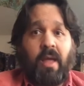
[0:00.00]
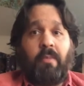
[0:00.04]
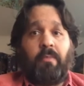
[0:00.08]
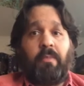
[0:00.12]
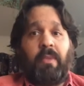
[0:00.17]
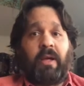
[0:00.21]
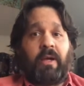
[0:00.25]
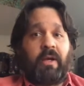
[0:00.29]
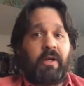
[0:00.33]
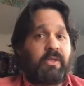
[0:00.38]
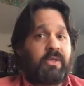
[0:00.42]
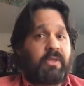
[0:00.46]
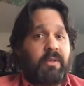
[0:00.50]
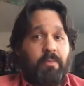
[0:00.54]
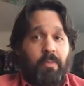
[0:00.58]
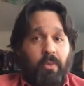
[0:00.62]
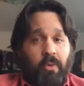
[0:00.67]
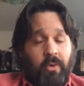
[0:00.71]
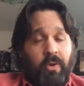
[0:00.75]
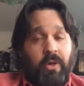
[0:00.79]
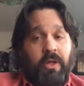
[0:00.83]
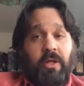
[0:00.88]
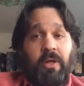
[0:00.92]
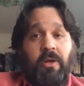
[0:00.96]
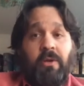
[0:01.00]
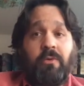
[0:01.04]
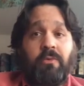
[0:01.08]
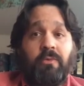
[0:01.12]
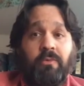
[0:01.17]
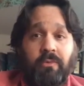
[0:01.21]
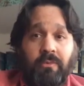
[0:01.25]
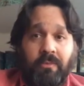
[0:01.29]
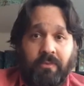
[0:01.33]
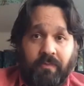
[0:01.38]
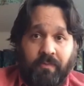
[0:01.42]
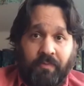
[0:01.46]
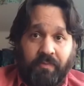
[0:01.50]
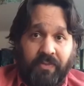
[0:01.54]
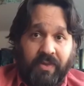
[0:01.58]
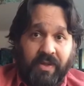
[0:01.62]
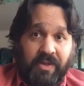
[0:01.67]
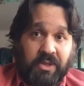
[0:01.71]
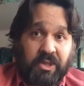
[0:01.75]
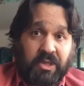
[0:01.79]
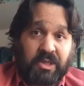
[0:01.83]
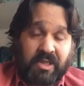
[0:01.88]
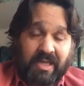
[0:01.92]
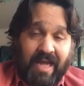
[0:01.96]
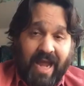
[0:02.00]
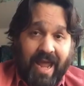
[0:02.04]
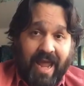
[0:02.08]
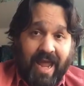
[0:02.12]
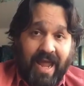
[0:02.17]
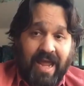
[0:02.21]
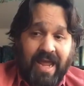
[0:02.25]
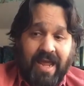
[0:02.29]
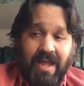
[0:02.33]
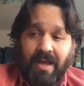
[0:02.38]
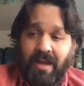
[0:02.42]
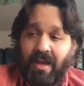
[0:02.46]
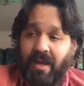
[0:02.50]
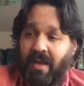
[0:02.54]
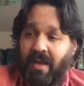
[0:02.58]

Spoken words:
because the more you say,